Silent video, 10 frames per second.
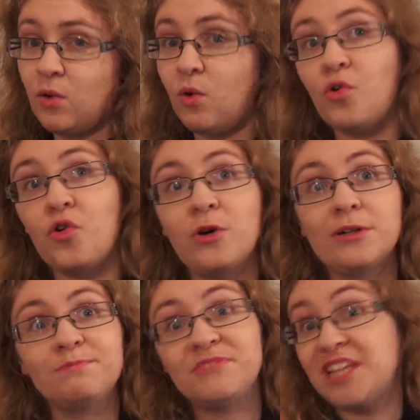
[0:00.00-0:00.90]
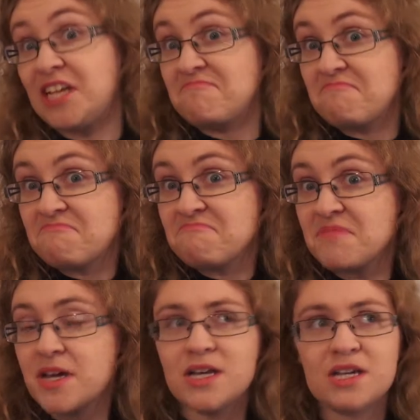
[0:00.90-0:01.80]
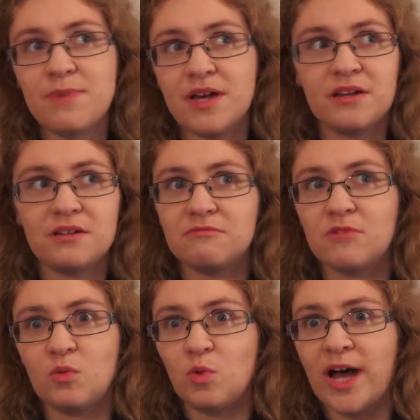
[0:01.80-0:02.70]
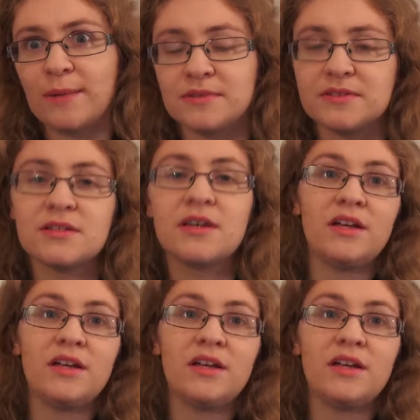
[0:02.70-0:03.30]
or silly, depending on what happens.